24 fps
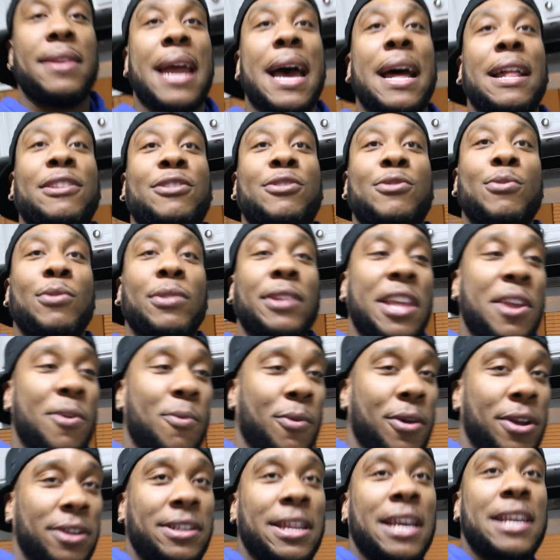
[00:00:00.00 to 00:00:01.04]
not too lean
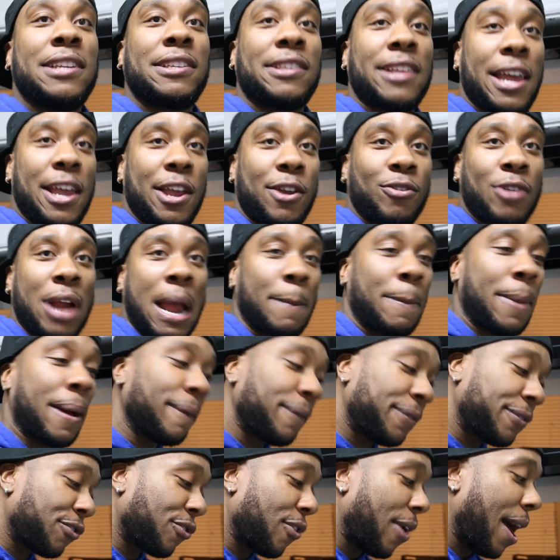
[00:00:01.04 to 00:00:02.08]
where it tastes like crap.
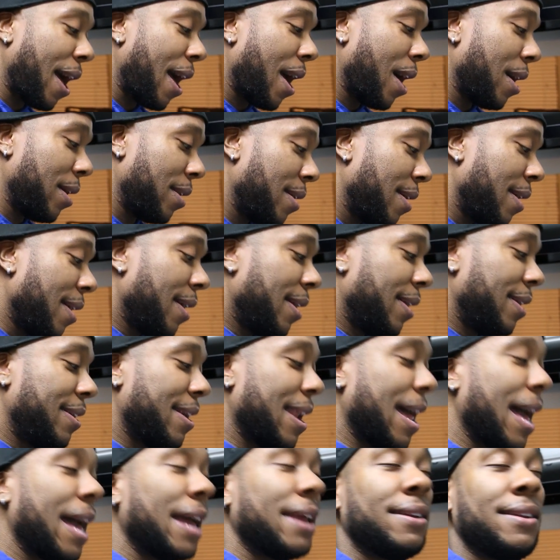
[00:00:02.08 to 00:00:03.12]
I've tried
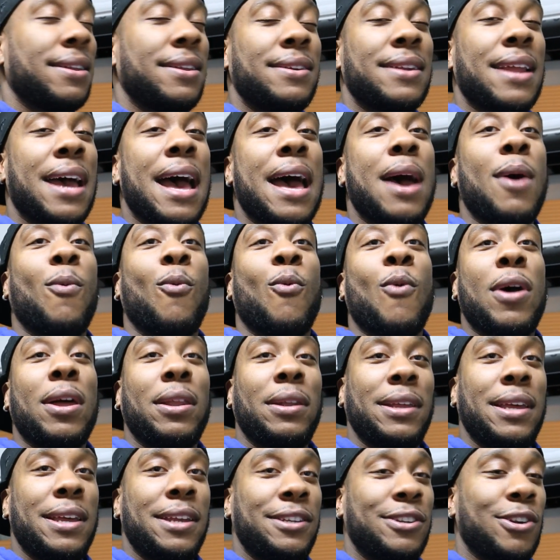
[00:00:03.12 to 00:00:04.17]
99.1
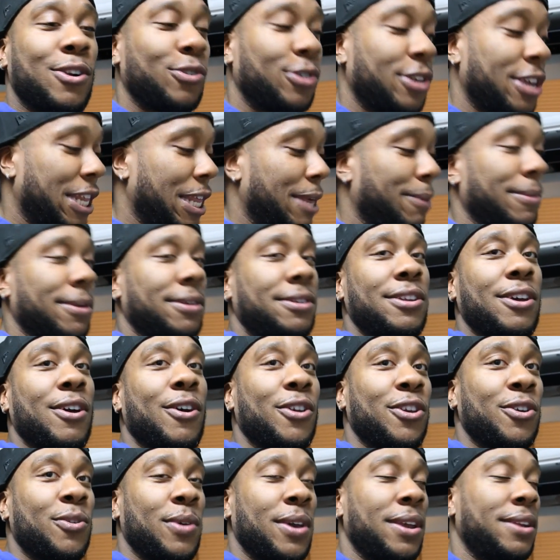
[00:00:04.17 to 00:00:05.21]
lean turkey, let me tell
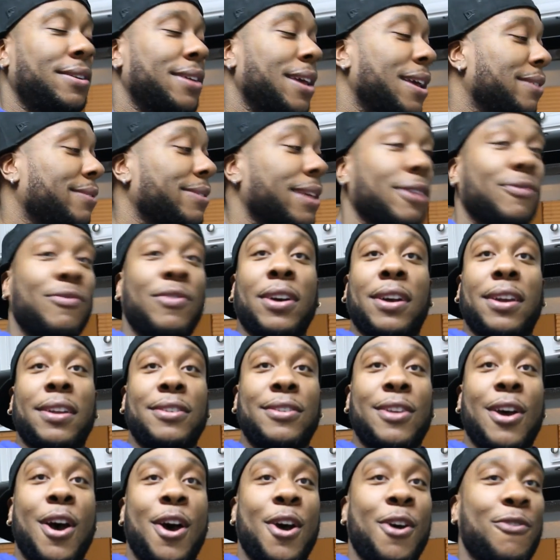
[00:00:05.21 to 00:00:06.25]
you, it tastes like fucking
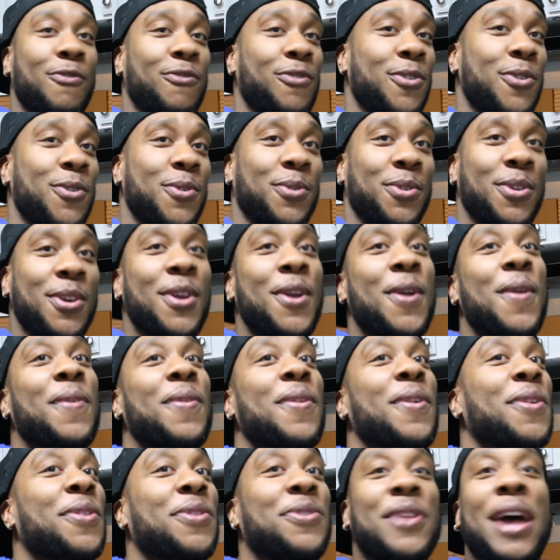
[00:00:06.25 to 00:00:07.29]
dog food.
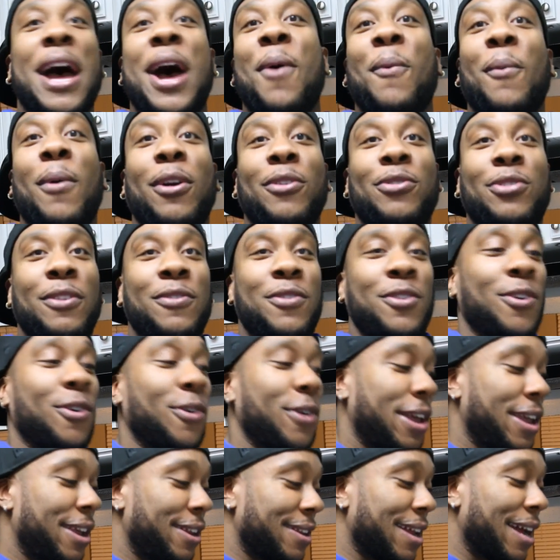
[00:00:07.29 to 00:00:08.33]
Not worth it. You're
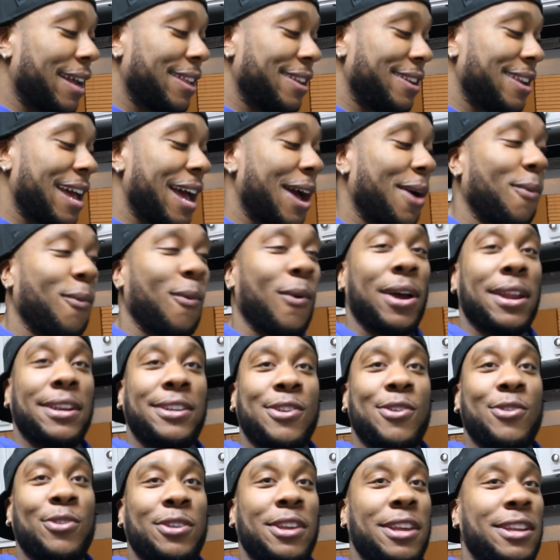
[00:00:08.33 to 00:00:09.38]
gonna eat 99.1
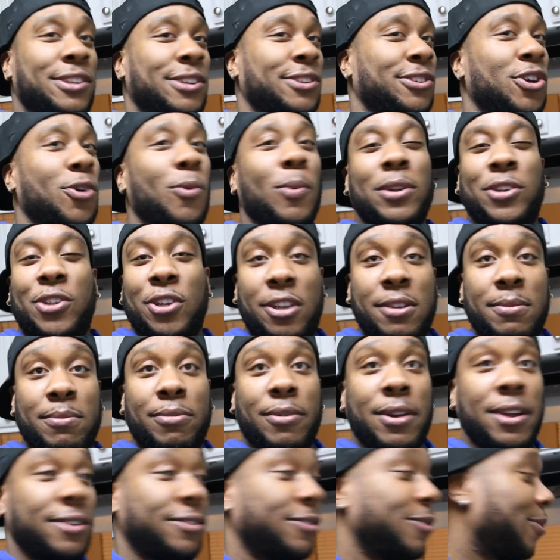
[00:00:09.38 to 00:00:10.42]
turkey, just go with chicken
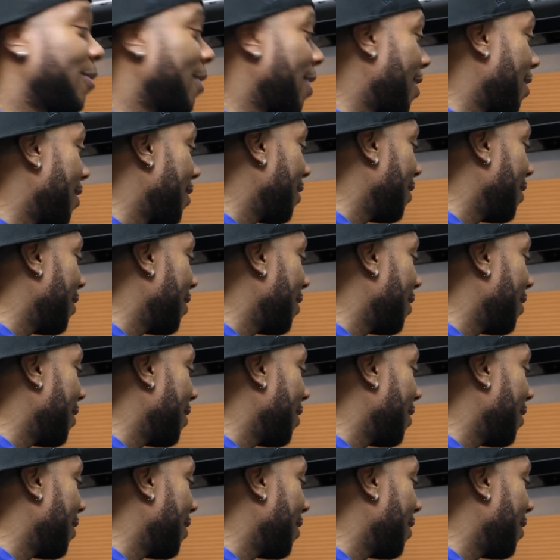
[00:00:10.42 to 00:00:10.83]
breast, okay?